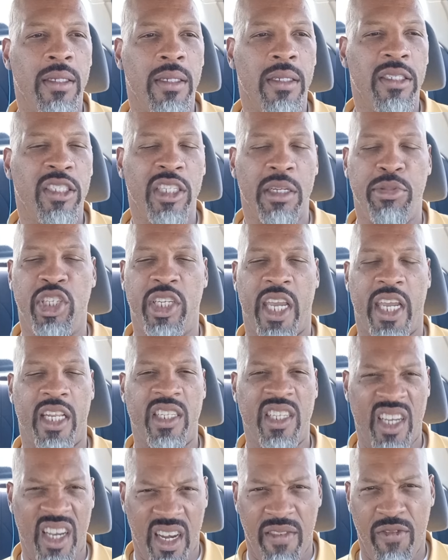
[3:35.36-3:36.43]
subjugated
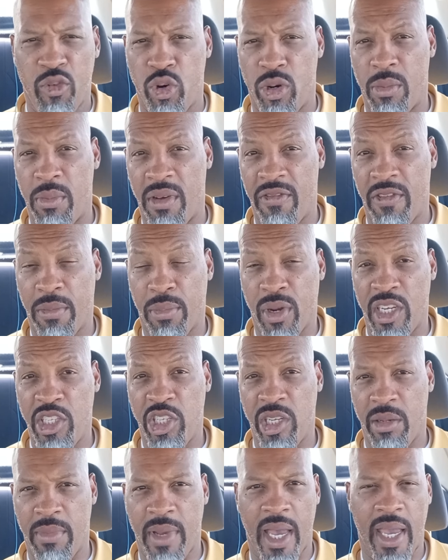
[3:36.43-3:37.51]
to any form of
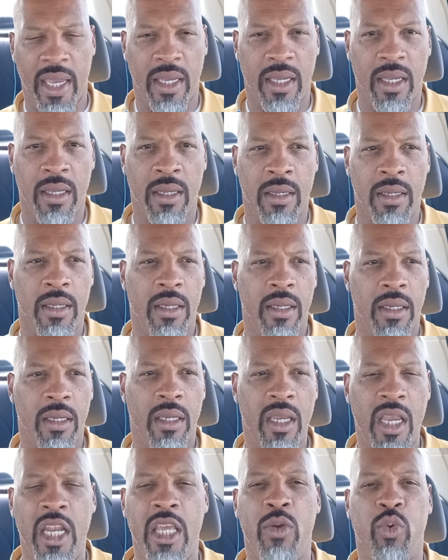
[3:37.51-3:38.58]
oppression by
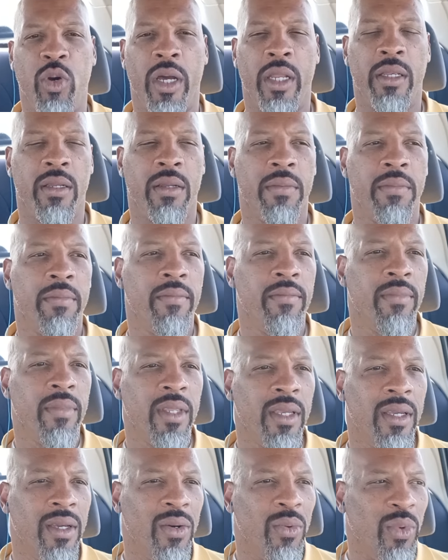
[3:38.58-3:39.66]
anyone?
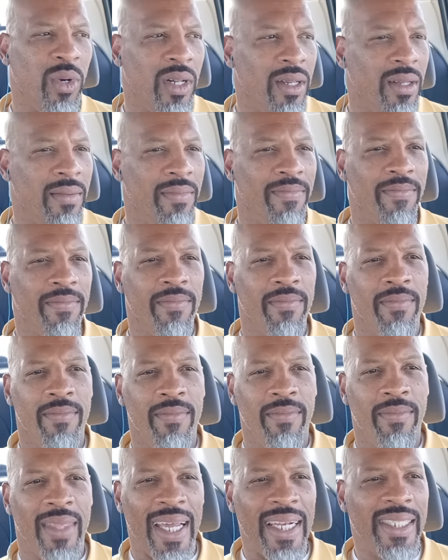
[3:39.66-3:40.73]
Well,
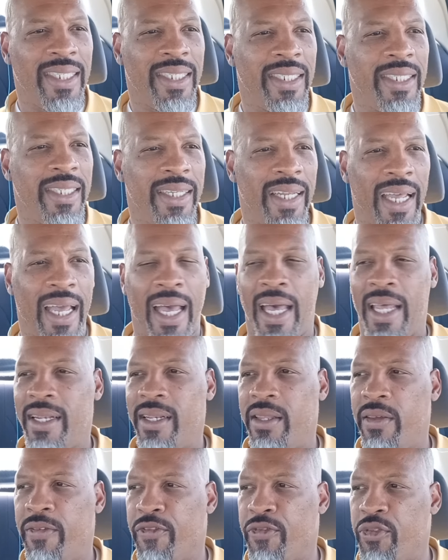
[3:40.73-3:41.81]
that's not
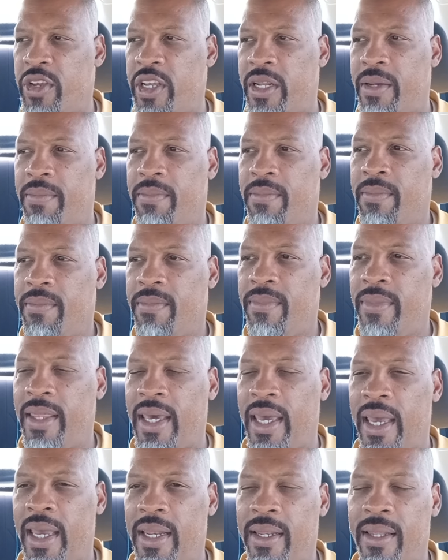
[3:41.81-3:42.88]
the freedom
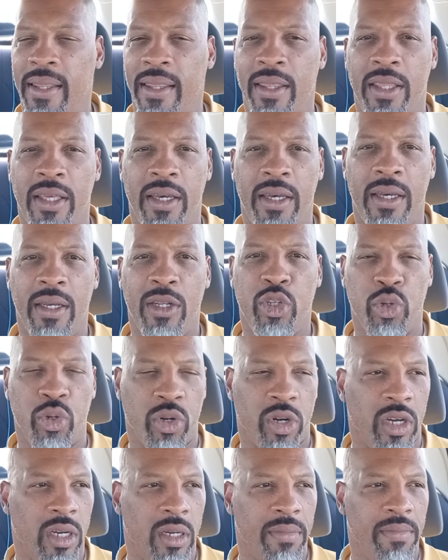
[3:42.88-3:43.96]
that the
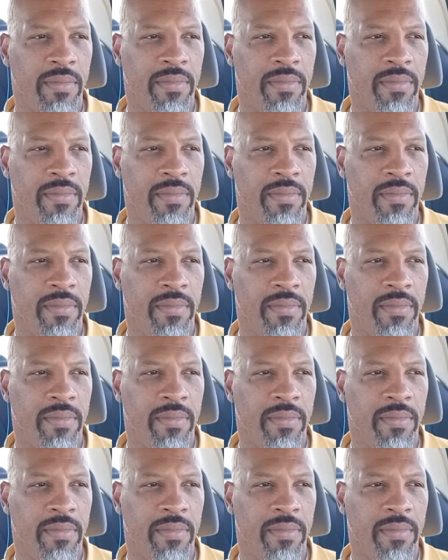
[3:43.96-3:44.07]
Torah